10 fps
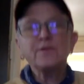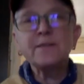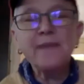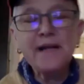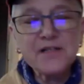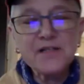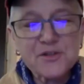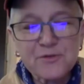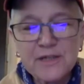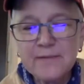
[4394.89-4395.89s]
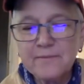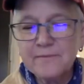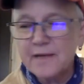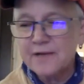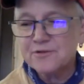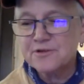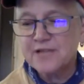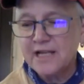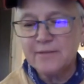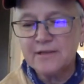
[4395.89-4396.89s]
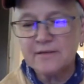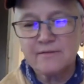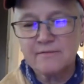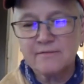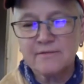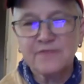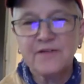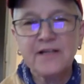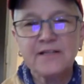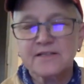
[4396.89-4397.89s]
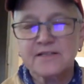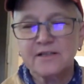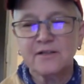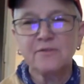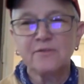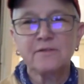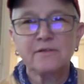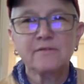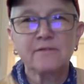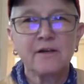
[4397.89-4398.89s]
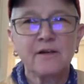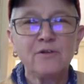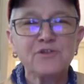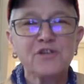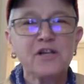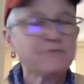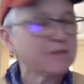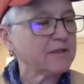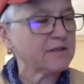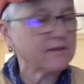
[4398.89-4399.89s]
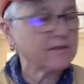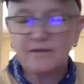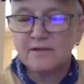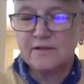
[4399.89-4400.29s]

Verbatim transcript: it was uh, a mainstream entertainment device, you know, yeah. the whole genre. It